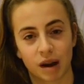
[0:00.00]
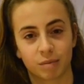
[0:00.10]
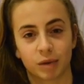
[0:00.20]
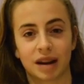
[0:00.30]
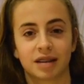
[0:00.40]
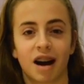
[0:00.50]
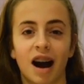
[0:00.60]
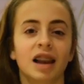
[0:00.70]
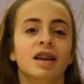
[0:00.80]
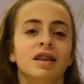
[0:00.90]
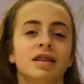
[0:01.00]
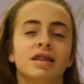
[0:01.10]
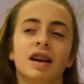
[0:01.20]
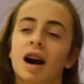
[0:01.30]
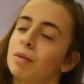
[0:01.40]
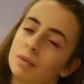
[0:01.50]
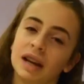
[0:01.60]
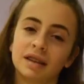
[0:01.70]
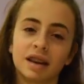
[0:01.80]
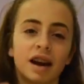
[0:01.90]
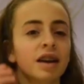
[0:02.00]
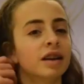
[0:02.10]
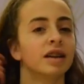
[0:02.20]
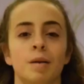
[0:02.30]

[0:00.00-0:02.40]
when we went to Ireland a couple of weeks ago.